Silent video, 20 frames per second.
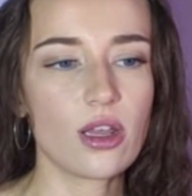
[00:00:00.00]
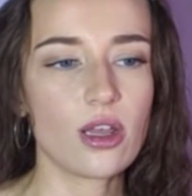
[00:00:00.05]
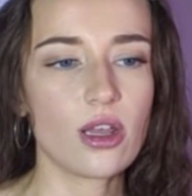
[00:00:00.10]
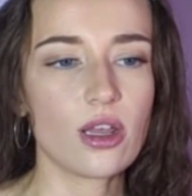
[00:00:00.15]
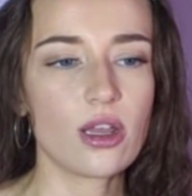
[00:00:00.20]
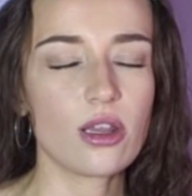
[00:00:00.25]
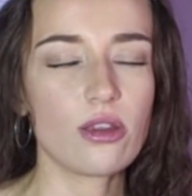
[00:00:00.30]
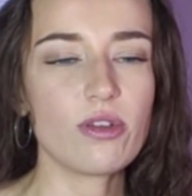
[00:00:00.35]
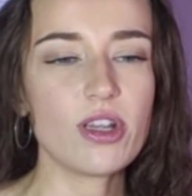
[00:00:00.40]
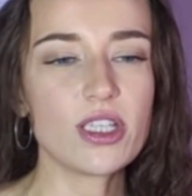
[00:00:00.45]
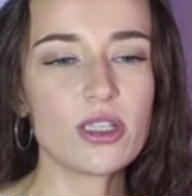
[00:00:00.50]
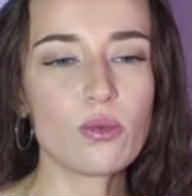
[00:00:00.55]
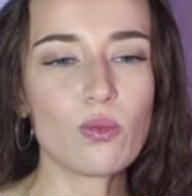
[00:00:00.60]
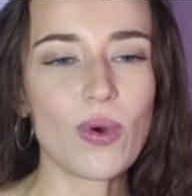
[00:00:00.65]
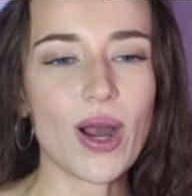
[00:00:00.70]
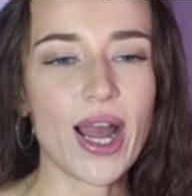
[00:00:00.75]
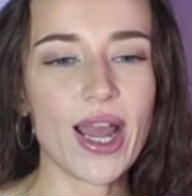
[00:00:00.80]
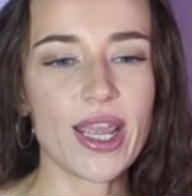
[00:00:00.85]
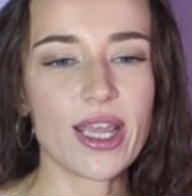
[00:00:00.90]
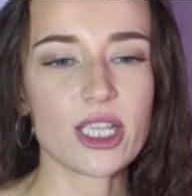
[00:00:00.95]
The reason
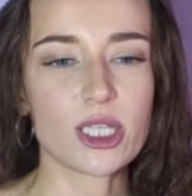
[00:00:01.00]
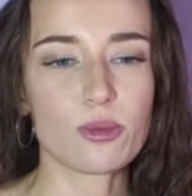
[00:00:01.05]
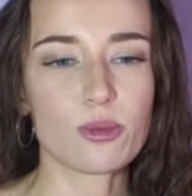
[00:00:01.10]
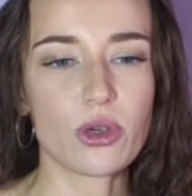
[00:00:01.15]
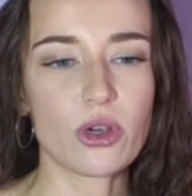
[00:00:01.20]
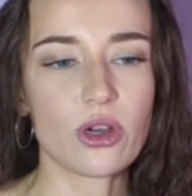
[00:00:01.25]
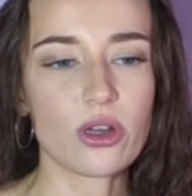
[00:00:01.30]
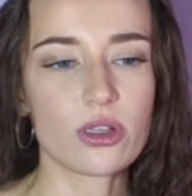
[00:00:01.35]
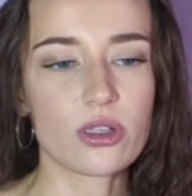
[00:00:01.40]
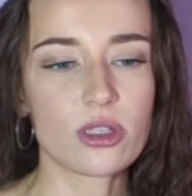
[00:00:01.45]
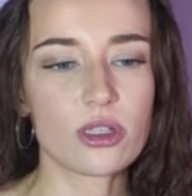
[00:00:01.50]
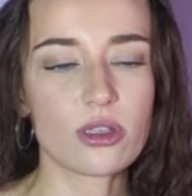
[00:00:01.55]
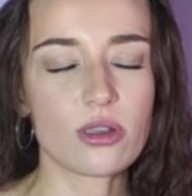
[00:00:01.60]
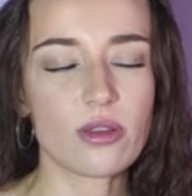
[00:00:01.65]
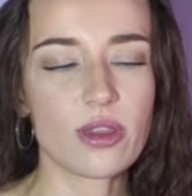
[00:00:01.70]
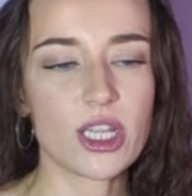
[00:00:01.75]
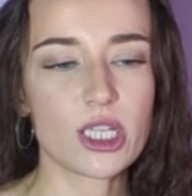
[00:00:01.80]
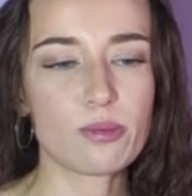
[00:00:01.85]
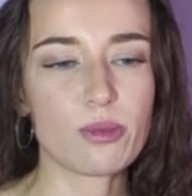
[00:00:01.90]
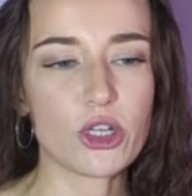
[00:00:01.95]
why is because
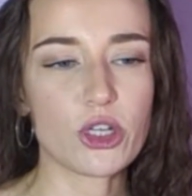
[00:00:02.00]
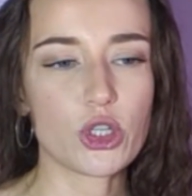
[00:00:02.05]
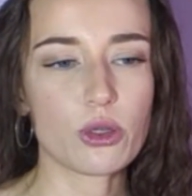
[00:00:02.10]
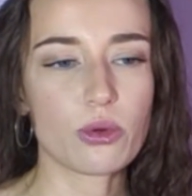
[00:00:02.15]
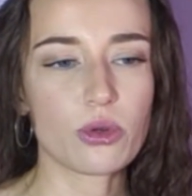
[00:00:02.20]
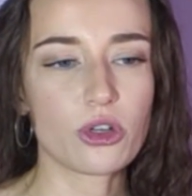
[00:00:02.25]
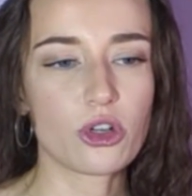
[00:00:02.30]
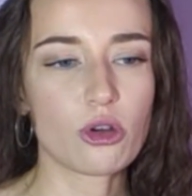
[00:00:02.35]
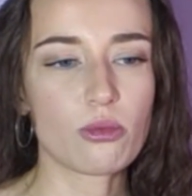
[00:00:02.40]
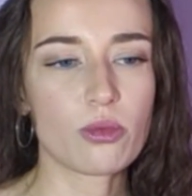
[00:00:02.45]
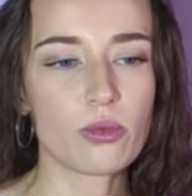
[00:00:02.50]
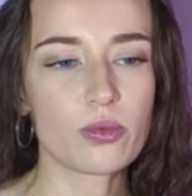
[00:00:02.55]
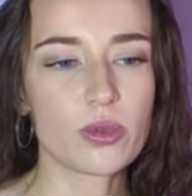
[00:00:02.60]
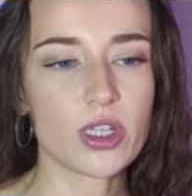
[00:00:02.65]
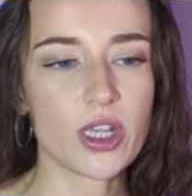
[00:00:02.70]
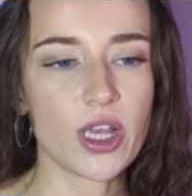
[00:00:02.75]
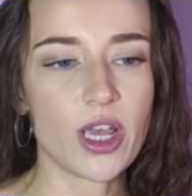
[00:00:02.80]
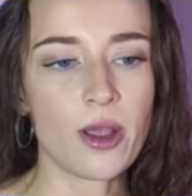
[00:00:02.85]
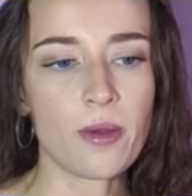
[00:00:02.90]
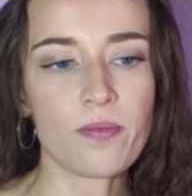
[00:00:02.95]
this bishop could come up
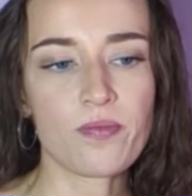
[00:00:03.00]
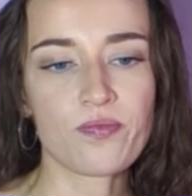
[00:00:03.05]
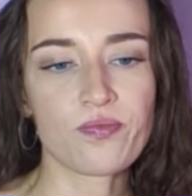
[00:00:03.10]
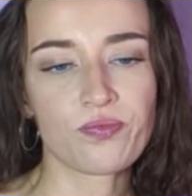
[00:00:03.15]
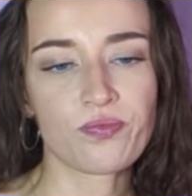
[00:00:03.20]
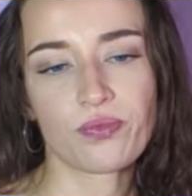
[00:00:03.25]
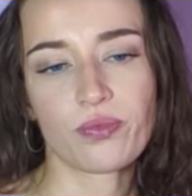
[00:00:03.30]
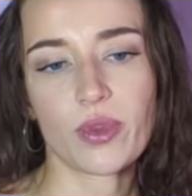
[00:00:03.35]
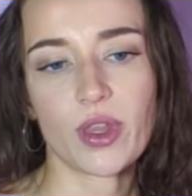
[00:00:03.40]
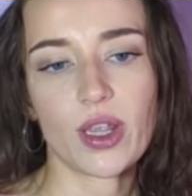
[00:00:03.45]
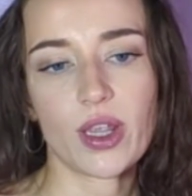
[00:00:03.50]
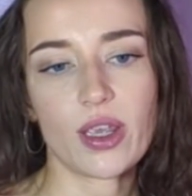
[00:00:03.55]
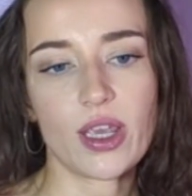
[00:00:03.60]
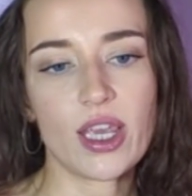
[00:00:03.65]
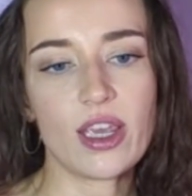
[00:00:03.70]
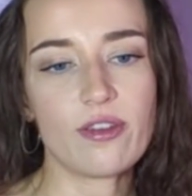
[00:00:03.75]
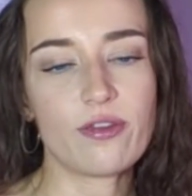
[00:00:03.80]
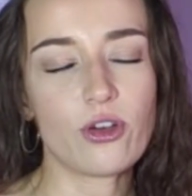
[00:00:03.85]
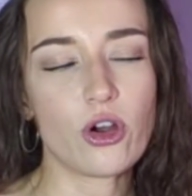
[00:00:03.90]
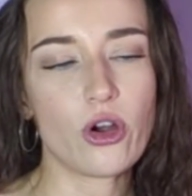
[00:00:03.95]
to
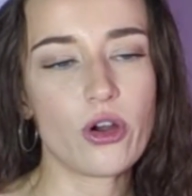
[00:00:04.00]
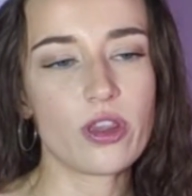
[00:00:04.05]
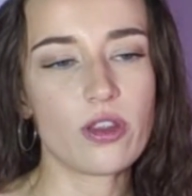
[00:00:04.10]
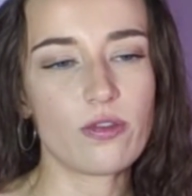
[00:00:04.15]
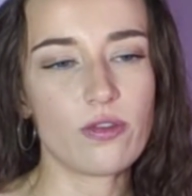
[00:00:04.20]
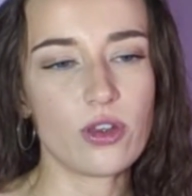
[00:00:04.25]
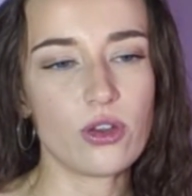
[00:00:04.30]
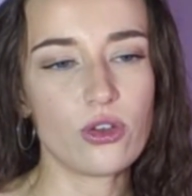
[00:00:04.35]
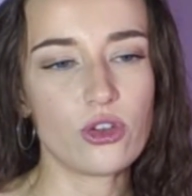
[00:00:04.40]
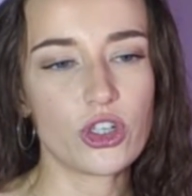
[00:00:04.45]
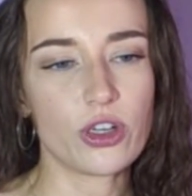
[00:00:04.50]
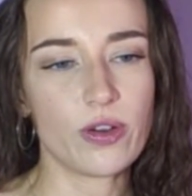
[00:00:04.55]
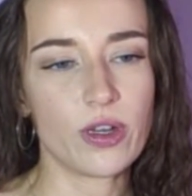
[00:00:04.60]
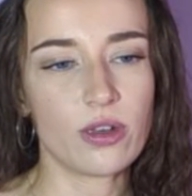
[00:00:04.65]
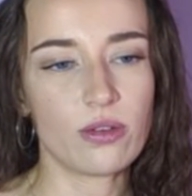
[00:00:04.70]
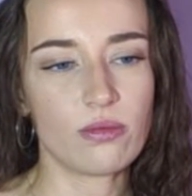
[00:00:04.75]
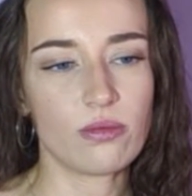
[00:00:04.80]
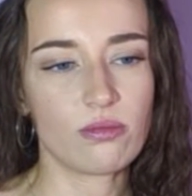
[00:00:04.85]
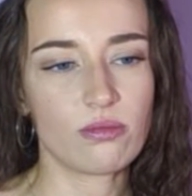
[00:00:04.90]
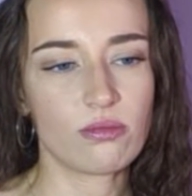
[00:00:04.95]
e4 in the future
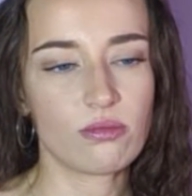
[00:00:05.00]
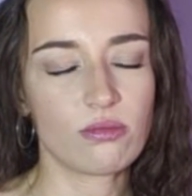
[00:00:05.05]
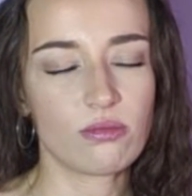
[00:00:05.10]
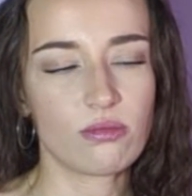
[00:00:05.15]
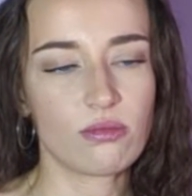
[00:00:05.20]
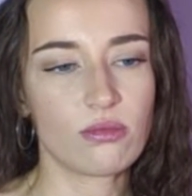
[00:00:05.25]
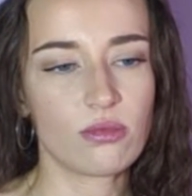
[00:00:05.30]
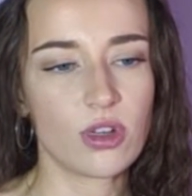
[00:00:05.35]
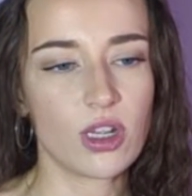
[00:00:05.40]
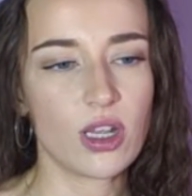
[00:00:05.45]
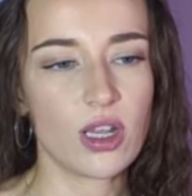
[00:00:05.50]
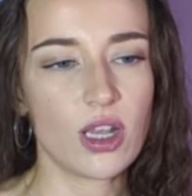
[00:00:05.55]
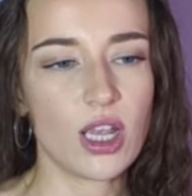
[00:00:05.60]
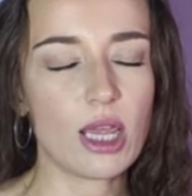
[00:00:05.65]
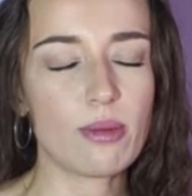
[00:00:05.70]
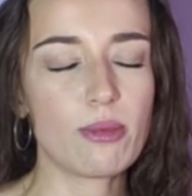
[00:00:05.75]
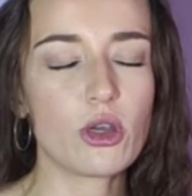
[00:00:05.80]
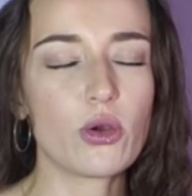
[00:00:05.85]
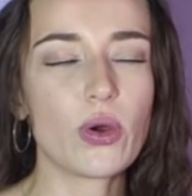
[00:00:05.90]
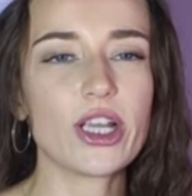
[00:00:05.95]
and
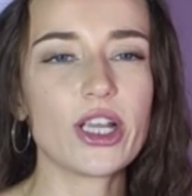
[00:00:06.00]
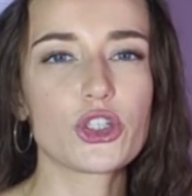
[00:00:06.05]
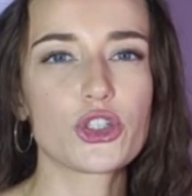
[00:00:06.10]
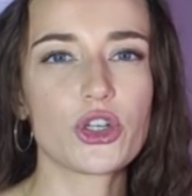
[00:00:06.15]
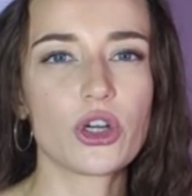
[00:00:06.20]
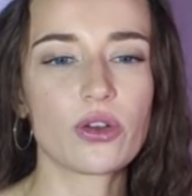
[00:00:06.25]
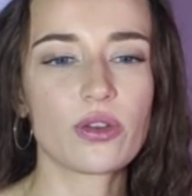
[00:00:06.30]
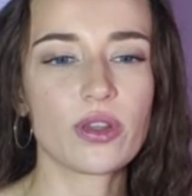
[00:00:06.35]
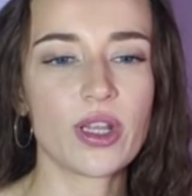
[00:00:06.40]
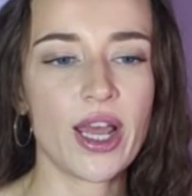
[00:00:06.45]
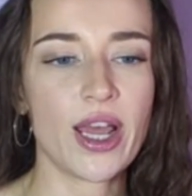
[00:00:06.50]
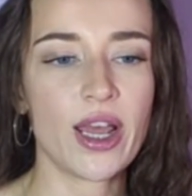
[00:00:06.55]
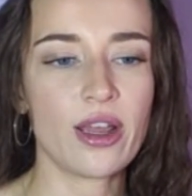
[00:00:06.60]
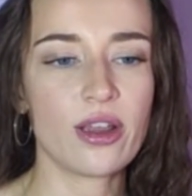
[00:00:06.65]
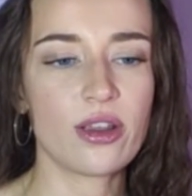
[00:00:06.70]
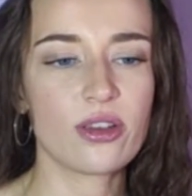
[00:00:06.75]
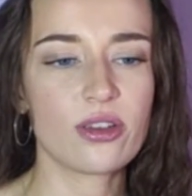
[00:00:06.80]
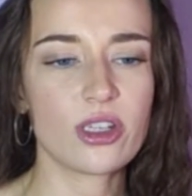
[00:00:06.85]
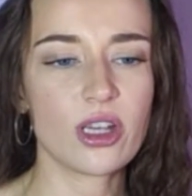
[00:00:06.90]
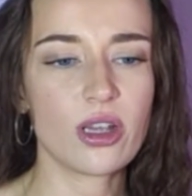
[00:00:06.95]
it'd be quite strong there.
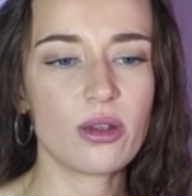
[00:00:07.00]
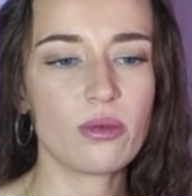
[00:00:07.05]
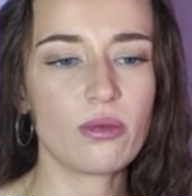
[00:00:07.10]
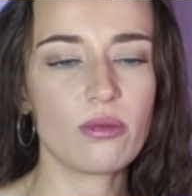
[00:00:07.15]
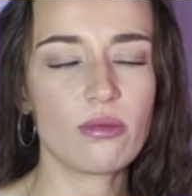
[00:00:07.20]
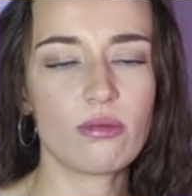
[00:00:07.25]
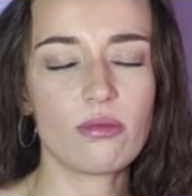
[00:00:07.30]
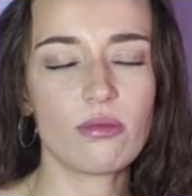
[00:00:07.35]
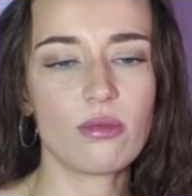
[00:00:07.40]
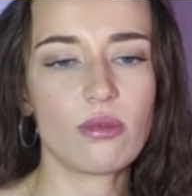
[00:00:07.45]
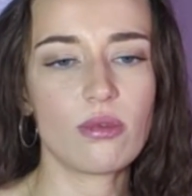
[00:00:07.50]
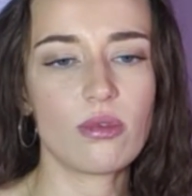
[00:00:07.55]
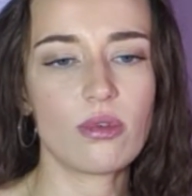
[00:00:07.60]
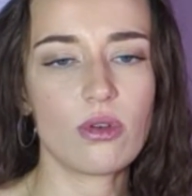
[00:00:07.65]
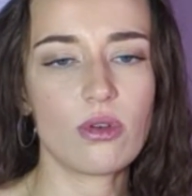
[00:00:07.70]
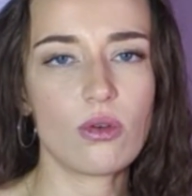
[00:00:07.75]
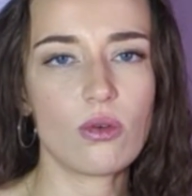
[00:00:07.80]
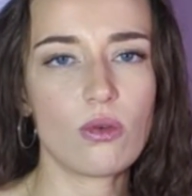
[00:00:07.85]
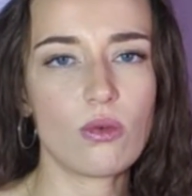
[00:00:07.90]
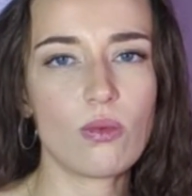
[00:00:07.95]
So
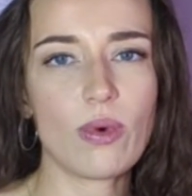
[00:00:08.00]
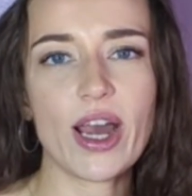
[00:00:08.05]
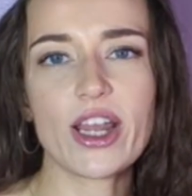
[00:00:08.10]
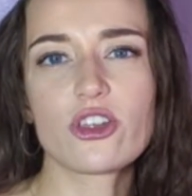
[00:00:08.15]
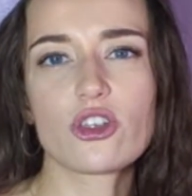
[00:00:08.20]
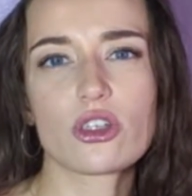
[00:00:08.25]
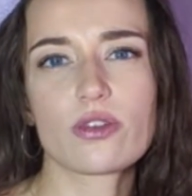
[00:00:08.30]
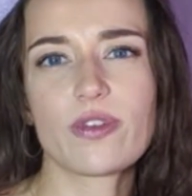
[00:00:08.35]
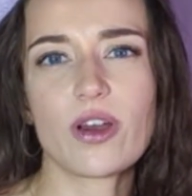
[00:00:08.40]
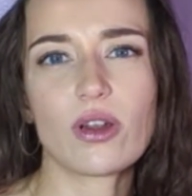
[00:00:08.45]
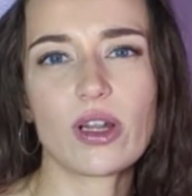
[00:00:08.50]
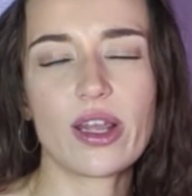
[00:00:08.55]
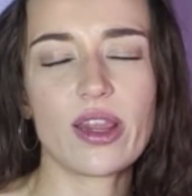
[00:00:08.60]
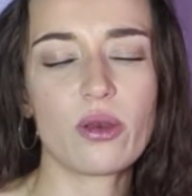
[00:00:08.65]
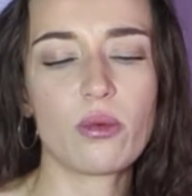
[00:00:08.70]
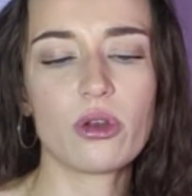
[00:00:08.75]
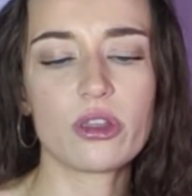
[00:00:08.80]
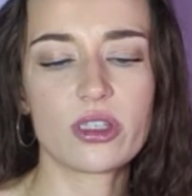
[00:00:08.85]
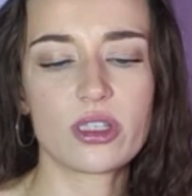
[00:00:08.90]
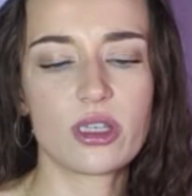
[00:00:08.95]
white just felt like they
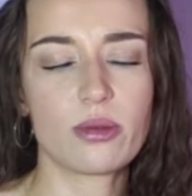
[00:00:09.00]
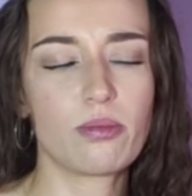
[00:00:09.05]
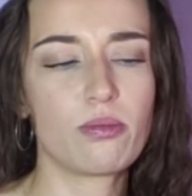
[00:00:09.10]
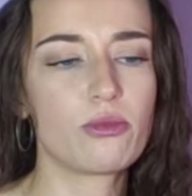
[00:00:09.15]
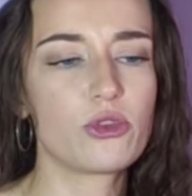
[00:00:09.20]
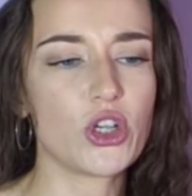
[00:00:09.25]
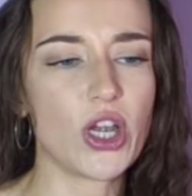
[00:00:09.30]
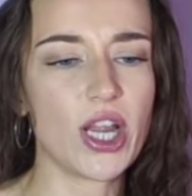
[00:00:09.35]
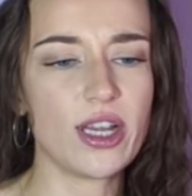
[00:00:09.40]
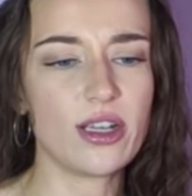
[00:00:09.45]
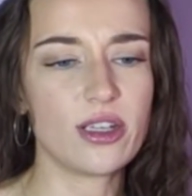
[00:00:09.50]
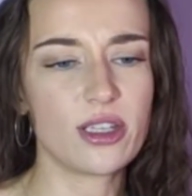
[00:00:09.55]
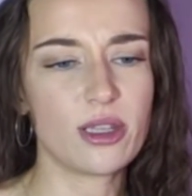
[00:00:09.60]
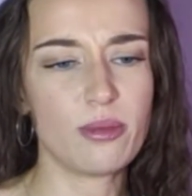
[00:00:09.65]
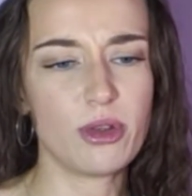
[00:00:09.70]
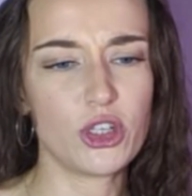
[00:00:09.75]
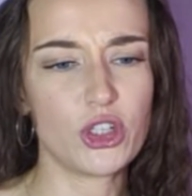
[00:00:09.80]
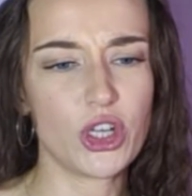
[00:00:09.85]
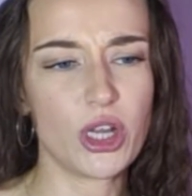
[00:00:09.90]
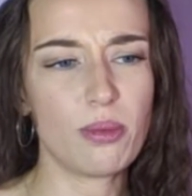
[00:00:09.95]
wanted to trade the
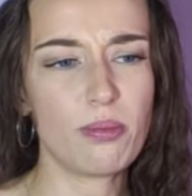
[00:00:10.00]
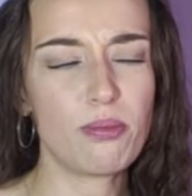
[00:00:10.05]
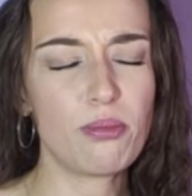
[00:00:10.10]
bishop.